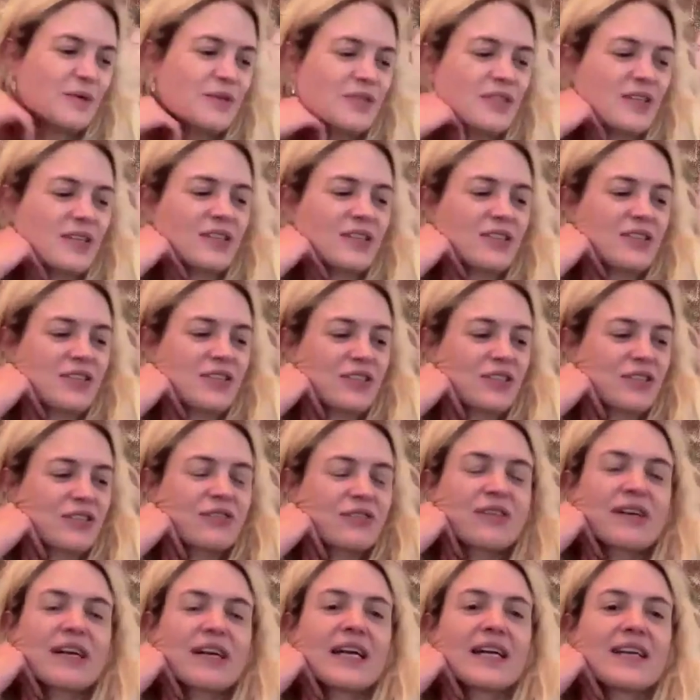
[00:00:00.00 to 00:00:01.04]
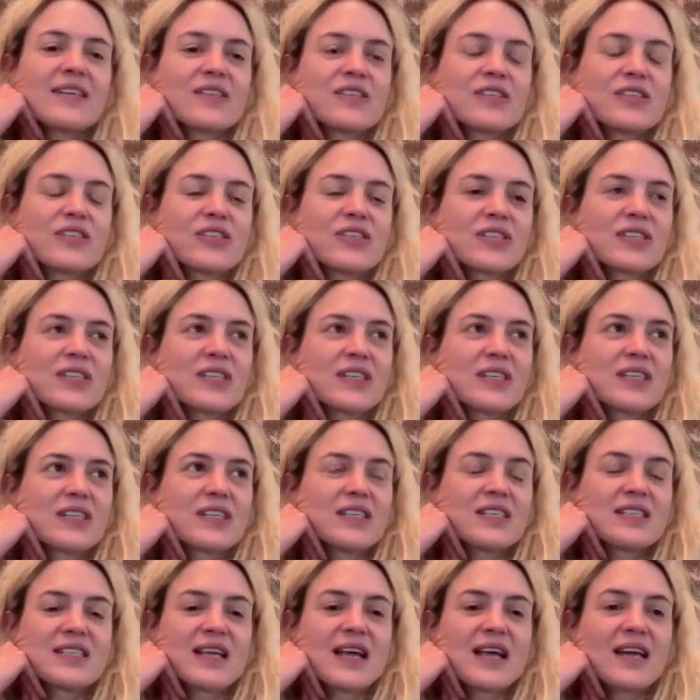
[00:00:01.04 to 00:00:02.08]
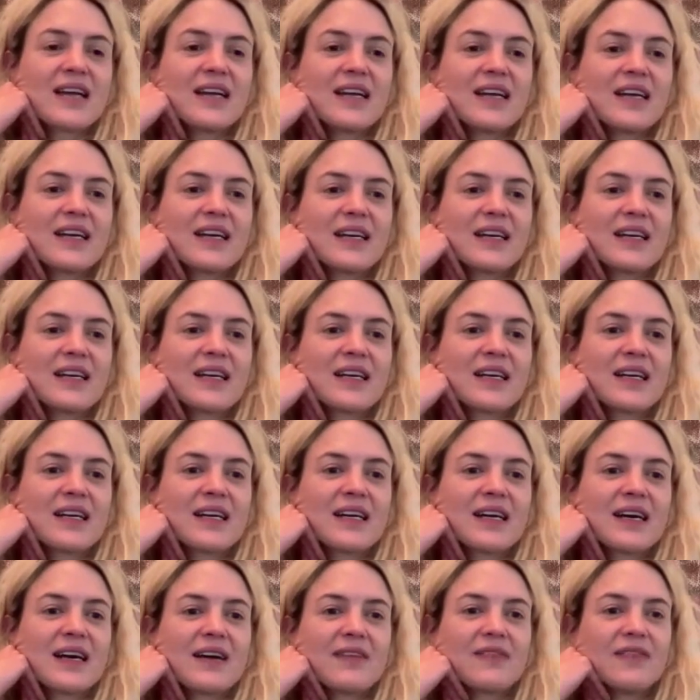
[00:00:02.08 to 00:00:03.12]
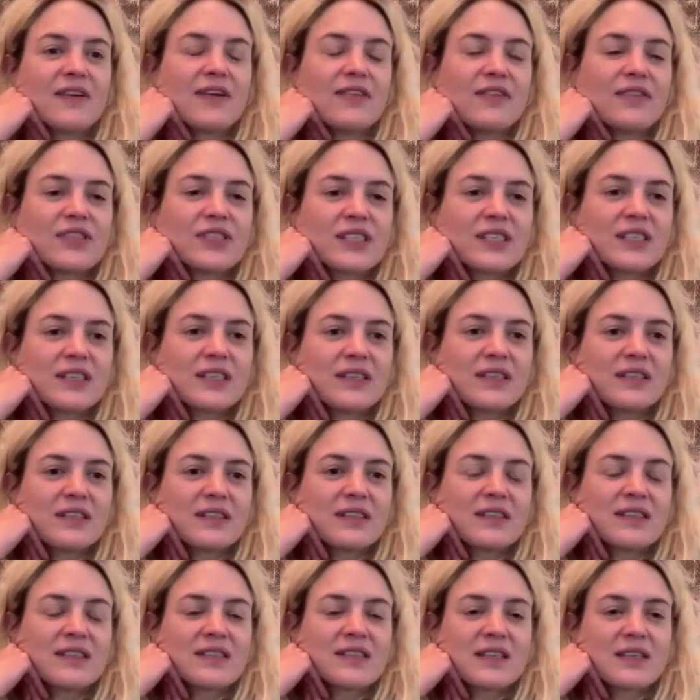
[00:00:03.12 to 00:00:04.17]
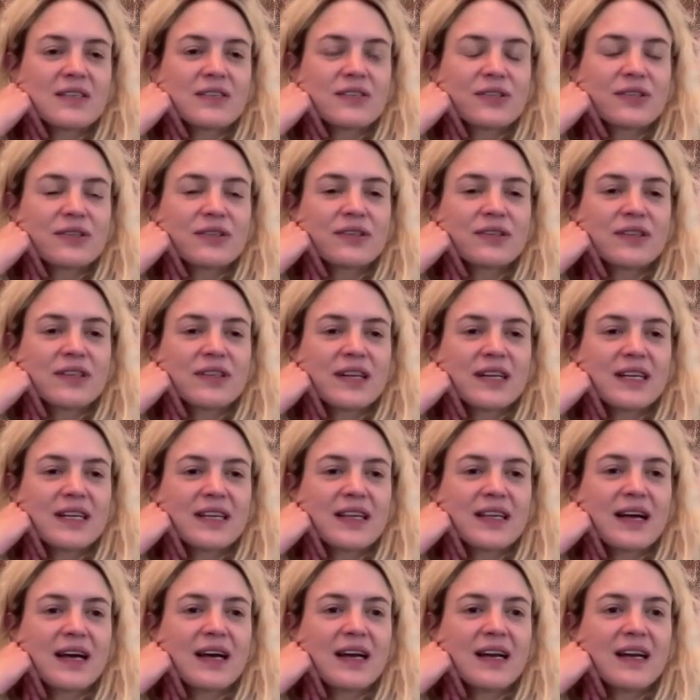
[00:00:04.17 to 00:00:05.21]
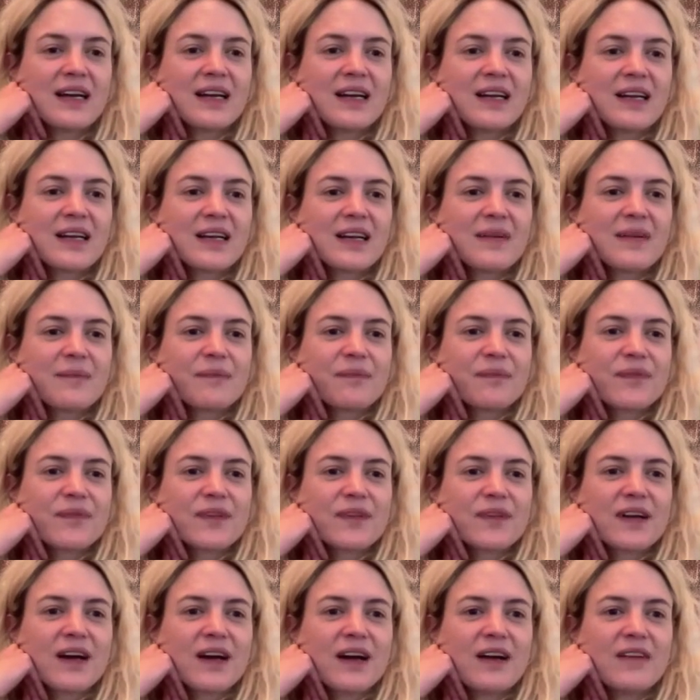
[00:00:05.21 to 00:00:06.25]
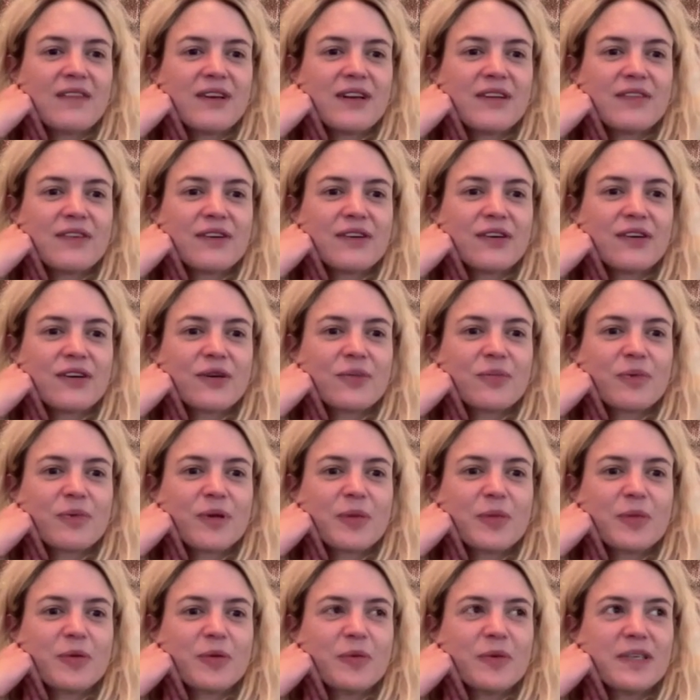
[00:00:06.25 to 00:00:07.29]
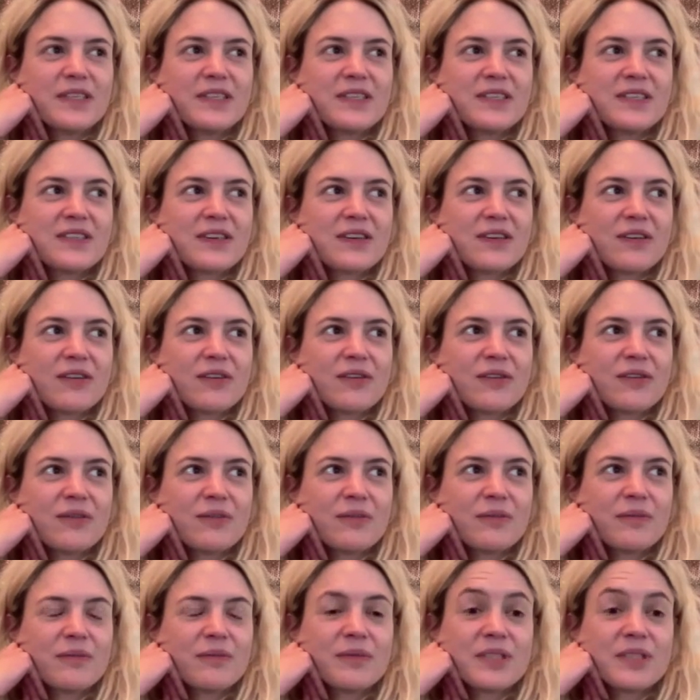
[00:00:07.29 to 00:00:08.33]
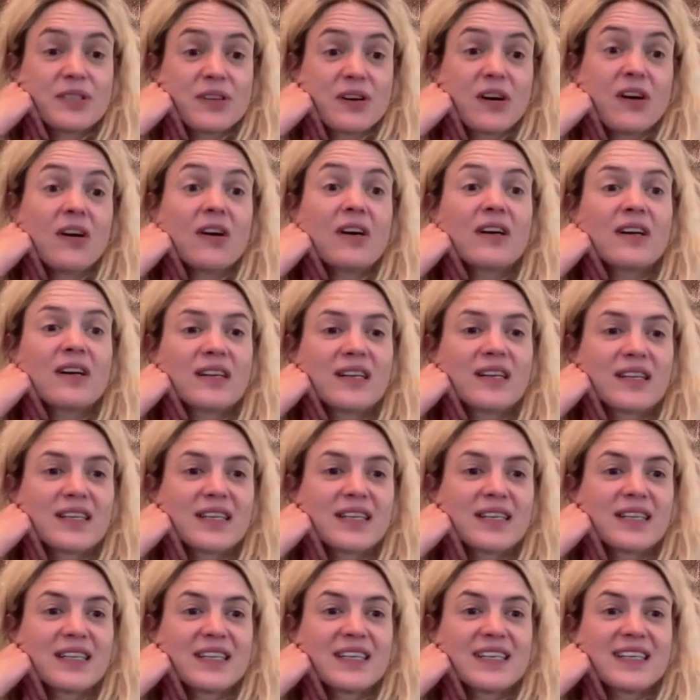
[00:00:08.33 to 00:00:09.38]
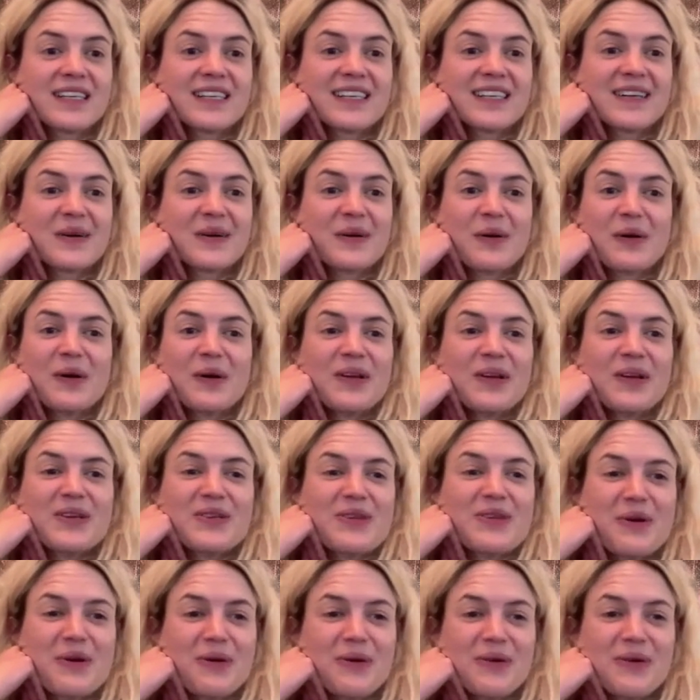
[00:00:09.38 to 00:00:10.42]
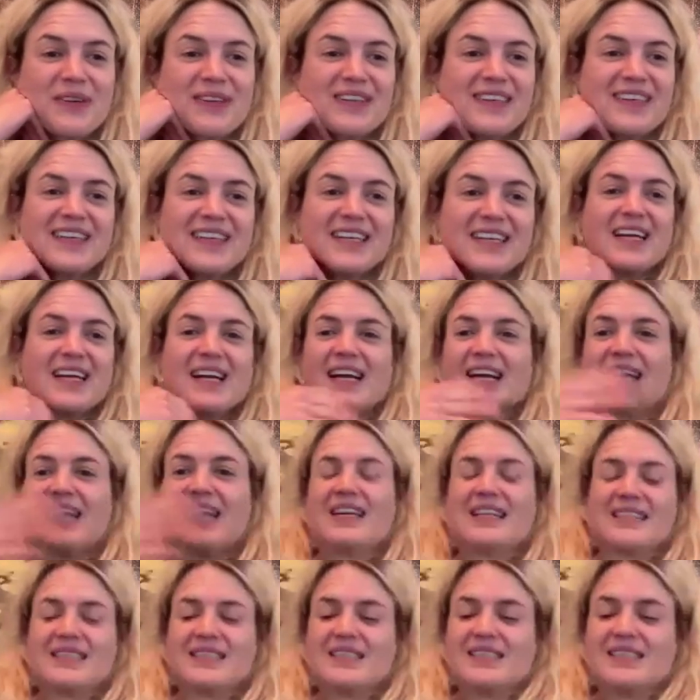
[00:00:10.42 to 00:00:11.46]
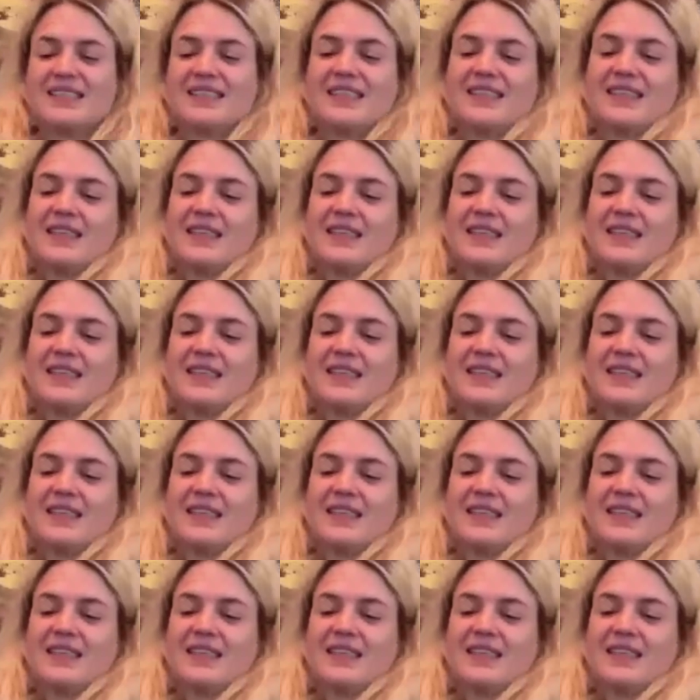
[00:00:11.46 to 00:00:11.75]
was such a strange setting. I've never seen this country look like that. I've never heard people be so bizarre, and